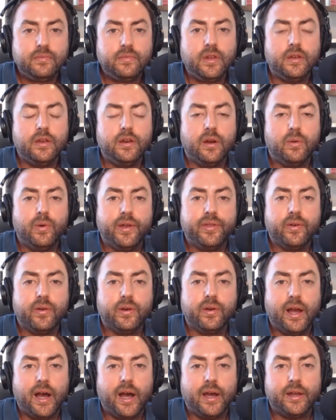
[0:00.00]
you know, whether or
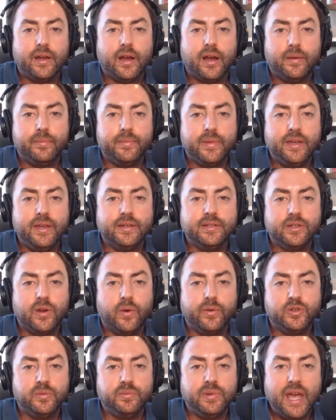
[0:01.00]
not he is going to